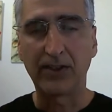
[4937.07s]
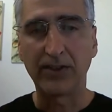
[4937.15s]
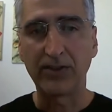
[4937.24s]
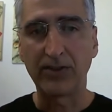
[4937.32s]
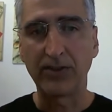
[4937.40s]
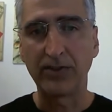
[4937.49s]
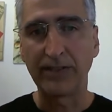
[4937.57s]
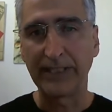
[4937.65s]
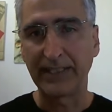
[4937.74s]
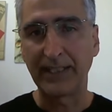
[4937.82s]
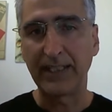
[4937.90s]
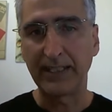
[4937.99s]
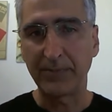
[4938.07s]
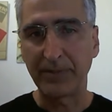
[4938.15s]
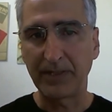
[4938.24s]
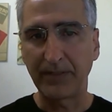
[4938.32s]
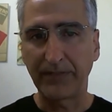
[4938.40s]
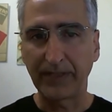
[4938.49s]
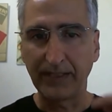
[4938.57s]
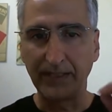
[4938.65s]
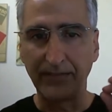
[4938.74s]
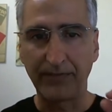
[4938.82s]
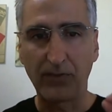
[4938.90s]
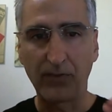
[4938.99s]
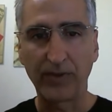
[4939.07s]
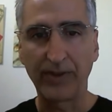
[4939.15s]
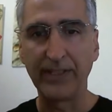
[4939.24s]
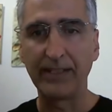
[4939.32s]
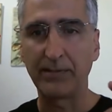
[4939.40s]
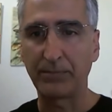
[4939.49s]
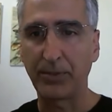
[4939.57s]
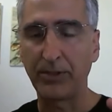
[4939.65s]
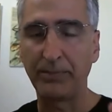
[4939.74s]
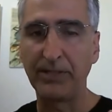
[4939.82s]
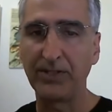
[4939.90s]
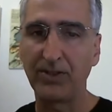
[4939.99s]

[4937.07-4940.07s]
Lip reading: also designed specifically for this purpose,